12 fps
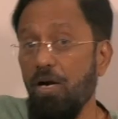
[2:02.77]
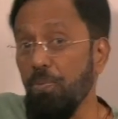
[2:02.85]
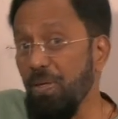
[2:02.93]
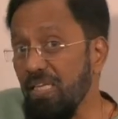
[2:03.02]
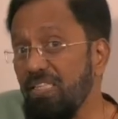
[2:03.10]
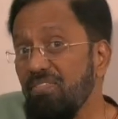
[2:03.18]

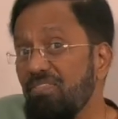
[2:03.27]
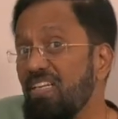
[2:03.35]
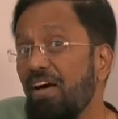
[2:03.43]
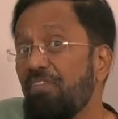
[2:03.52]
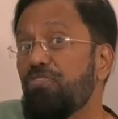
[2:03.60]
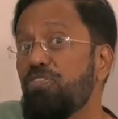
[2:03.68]
villain will
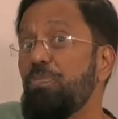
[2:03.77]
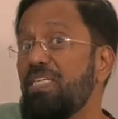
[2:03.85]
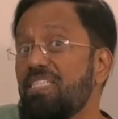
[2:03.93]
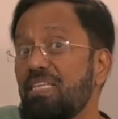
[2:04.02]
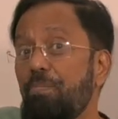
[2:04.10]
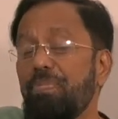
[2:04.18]
have to be
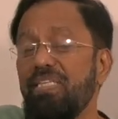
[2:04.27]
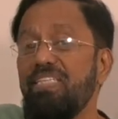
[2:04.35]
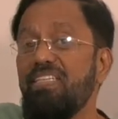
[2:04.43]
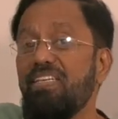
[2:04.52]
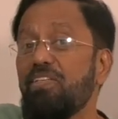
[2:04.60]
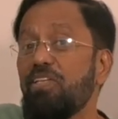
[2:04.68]
somebody
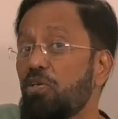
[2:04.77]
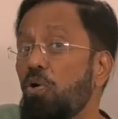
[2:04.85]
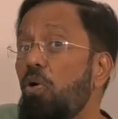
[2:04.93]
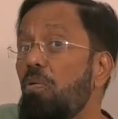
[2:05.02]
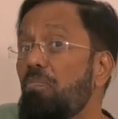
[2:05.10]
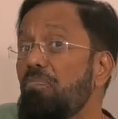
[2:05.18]
nearer
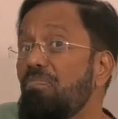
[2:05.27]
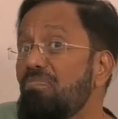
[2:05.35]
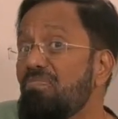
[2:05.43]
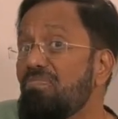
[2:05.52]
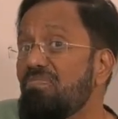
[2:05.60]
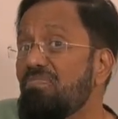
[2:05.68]
home,
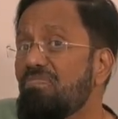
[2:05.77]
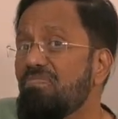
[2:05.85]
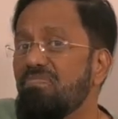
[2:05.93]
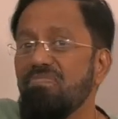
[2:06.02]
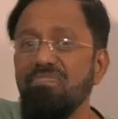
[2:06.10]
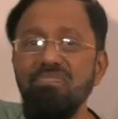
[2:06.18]

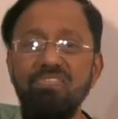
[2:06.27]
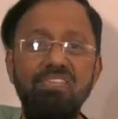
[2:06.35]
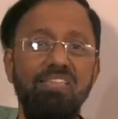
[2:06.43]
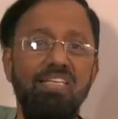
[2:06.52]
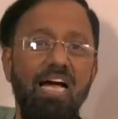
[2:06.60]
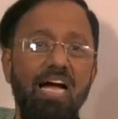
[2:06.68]

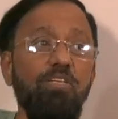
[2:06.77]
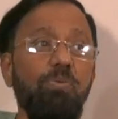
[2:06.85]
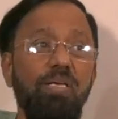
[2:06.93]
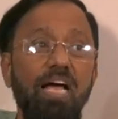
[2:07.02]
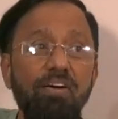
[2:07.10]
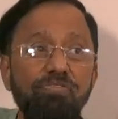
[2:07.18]
and you will
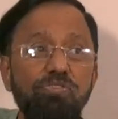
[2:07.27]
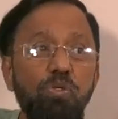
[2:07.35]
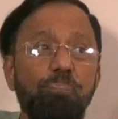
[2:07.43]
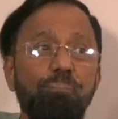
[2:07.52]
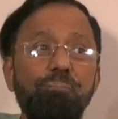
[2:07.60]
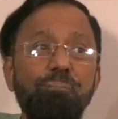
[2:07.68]
have to
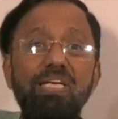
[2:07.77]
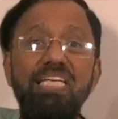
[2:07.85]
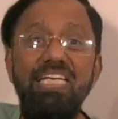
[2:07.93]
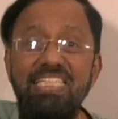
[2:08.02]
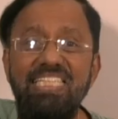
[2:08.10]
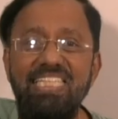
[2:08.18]

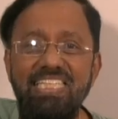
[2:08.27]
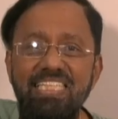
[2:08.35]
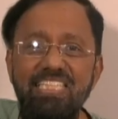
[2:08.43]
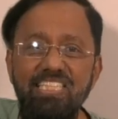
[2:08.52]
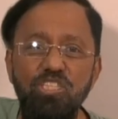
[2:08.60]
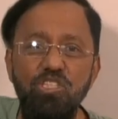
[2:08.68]
politically
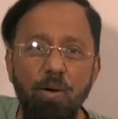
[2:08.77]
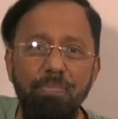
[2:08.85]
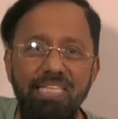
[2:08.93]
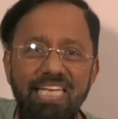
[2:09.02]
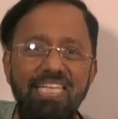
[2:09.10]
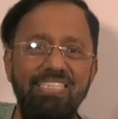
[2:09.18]

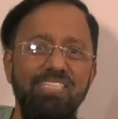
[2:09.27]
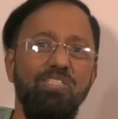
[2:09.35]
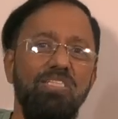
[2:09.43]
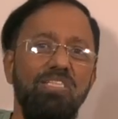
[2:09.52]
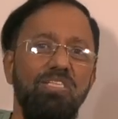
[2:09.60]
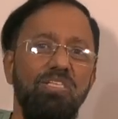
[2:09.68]
denominate it
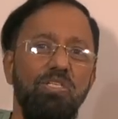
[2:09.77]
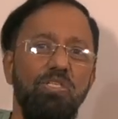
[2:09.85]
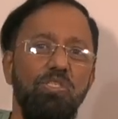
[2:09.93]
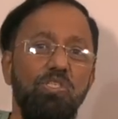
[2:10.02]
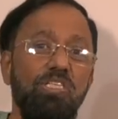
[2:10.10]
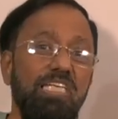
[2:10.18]

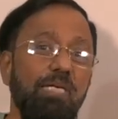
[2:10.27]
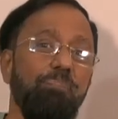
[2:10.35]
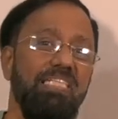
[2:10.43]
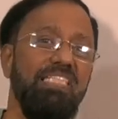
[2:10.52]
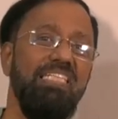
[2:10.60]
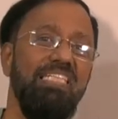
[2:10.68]
to keep
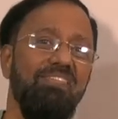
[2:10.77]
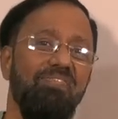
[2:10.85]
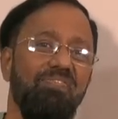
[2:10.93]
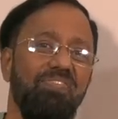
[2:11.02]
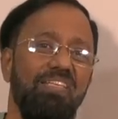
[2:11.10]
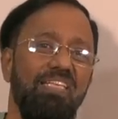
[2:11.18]
it
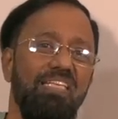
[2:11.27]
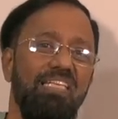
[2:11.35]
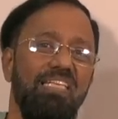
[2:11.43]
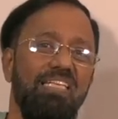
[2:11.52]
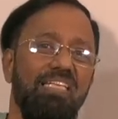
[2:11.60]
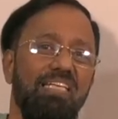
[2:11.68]

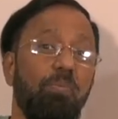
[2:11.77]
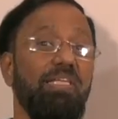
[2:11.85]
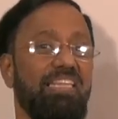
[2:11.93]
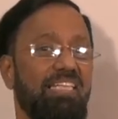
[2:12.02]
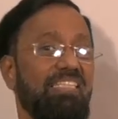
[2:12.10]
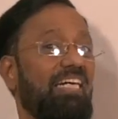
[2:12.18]
with
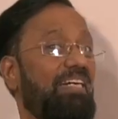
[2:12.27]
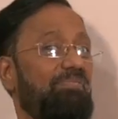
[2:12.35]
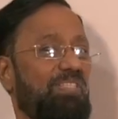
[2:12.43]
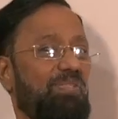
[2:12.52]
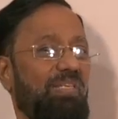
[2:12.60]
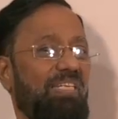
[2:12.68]
the
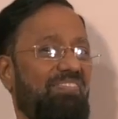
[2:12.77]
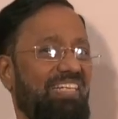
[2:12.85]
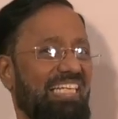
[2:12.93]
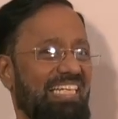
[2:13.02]
times we live in.